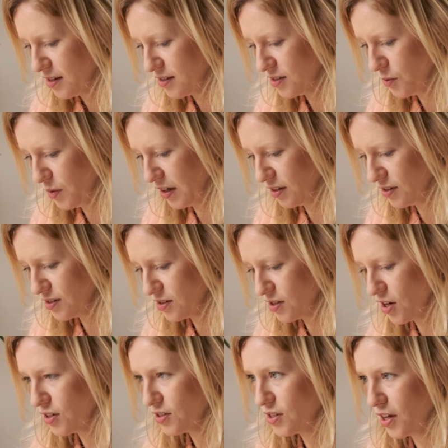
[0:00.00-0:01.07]
So we can
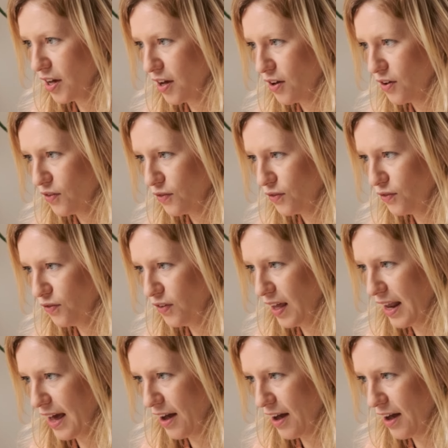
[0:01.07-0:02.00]
start to fill